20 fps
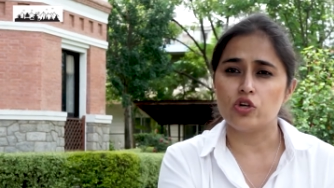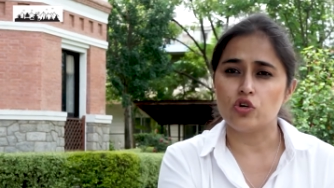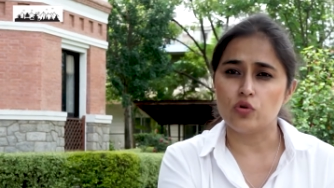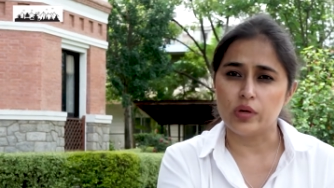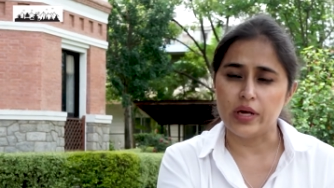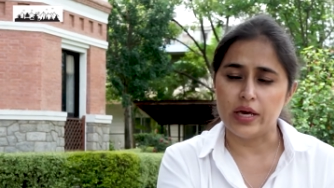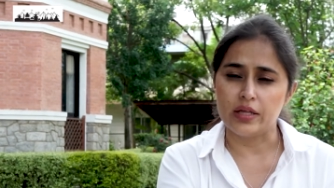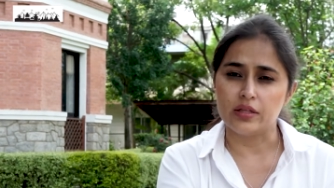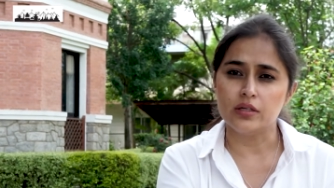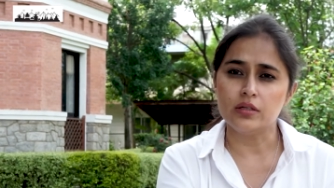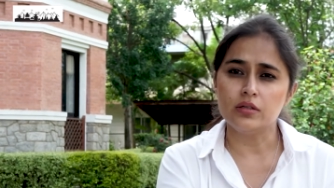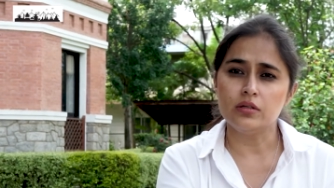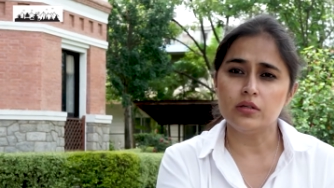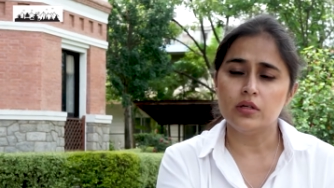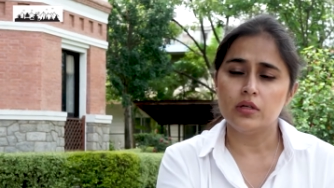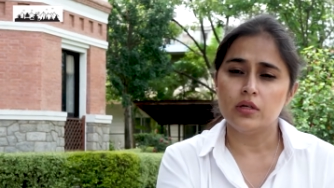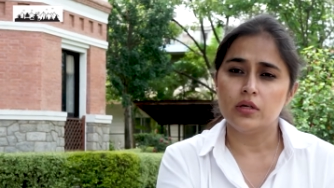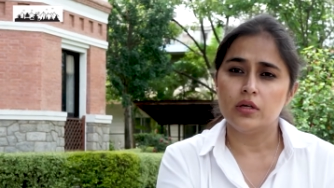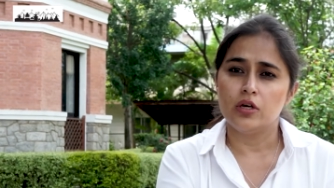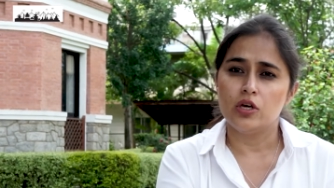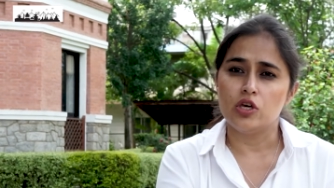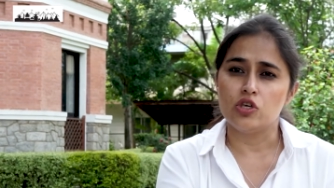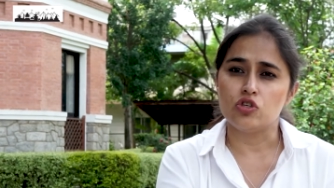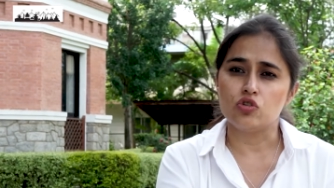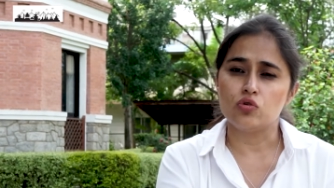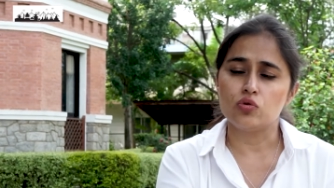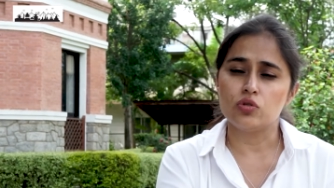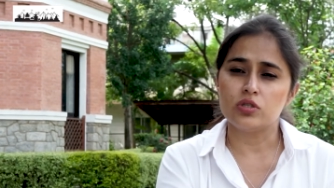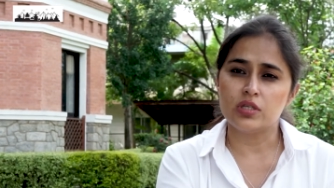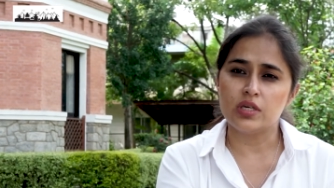together is
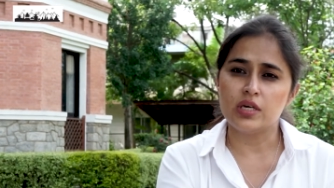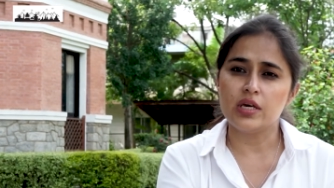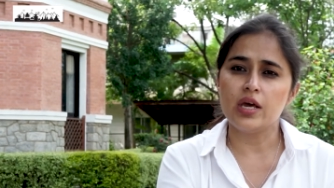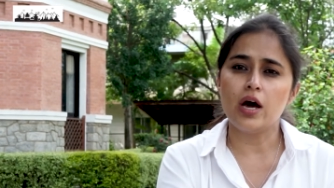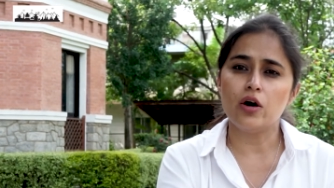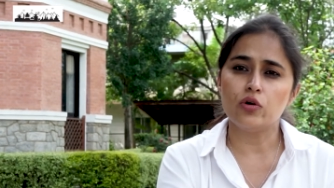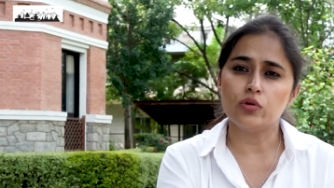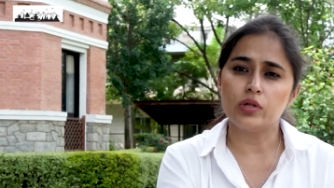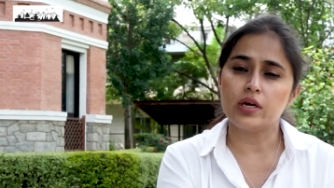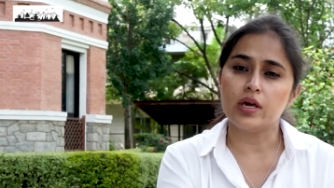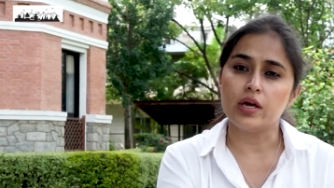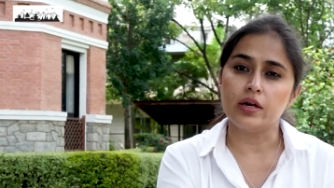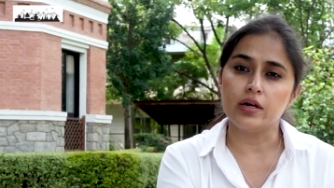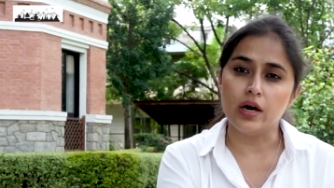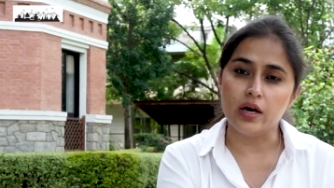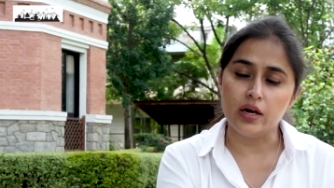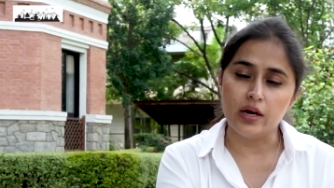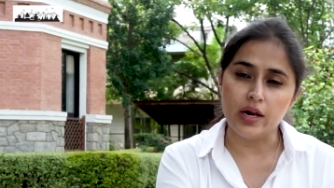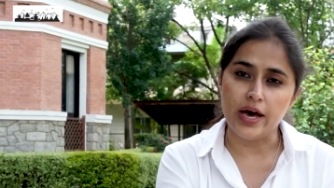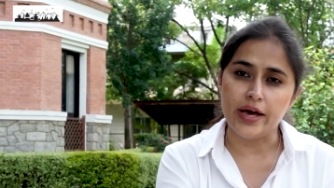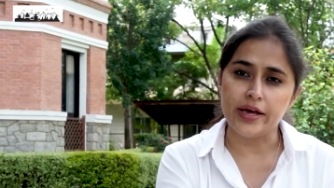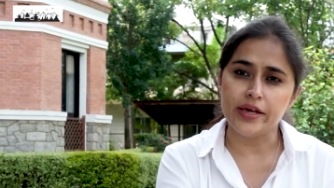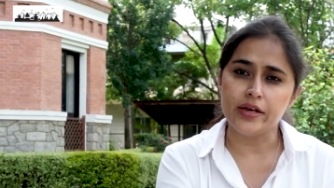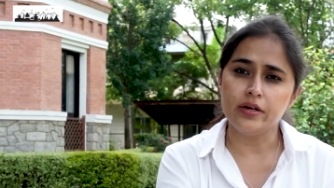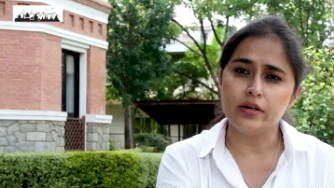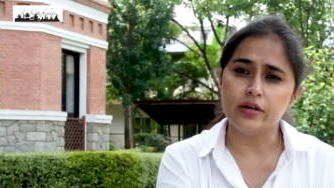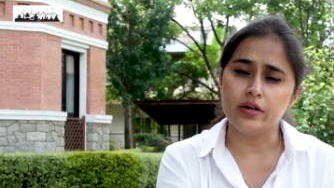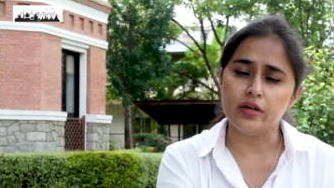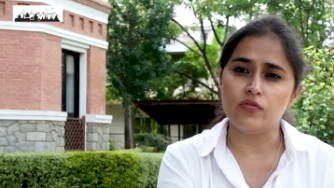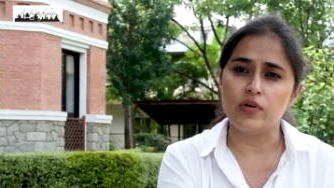to see how they can
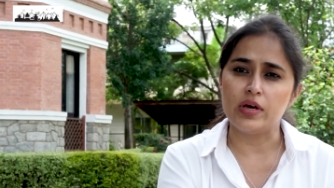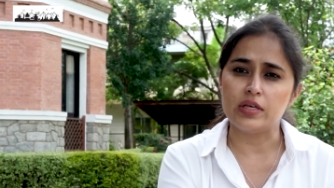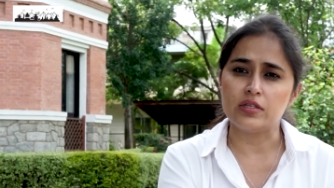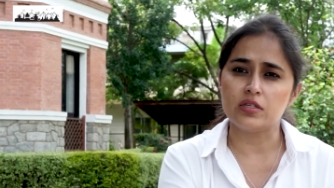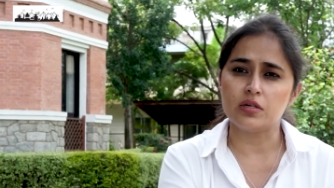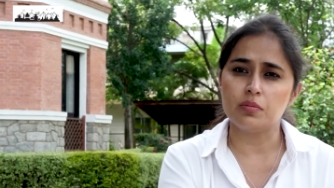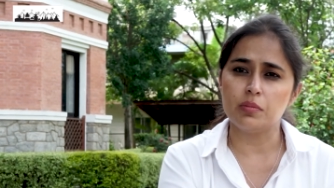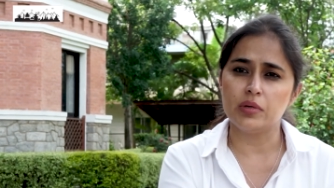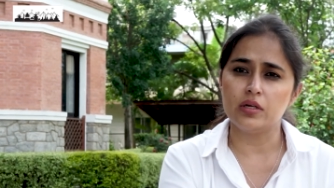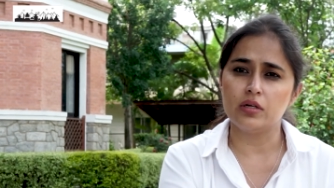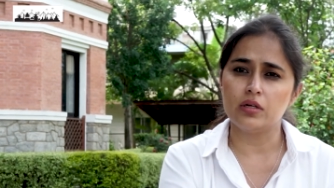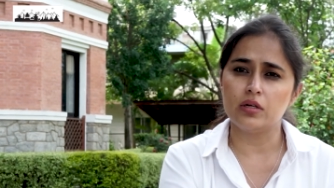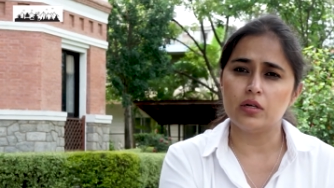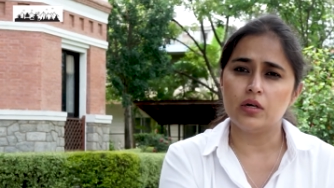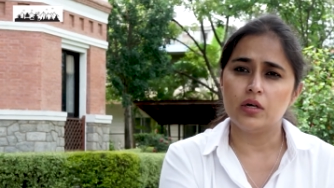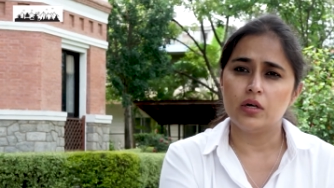align investment